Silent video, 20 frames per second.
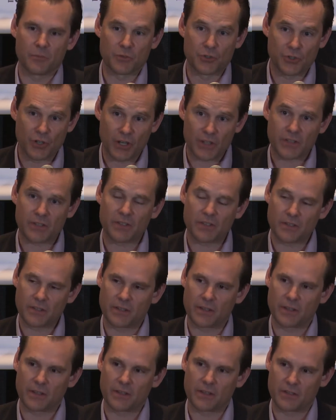just
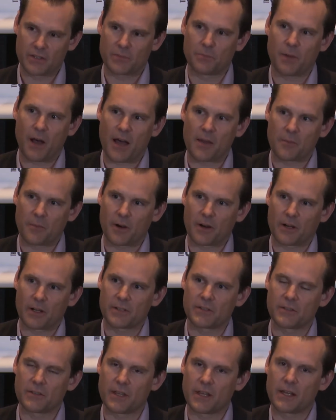the spot
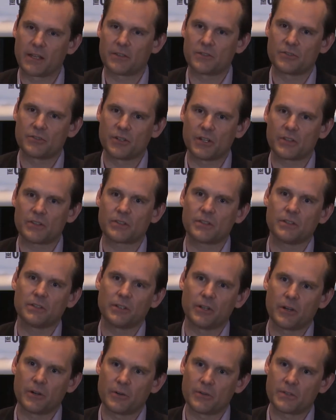market. So that is just the
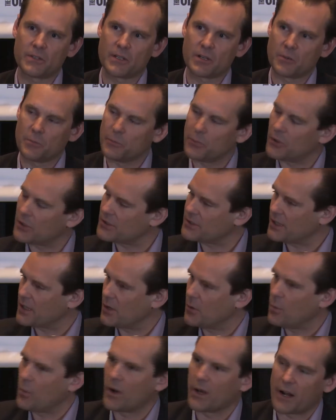loads that are booked on
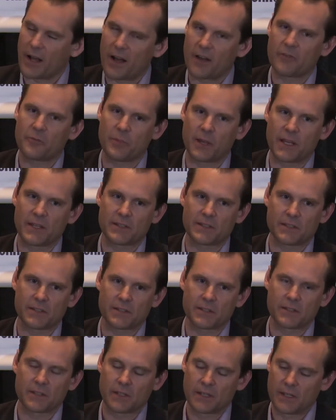a one-off
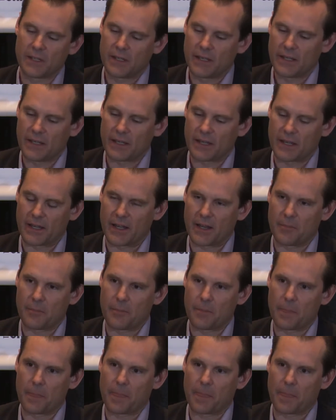basis. And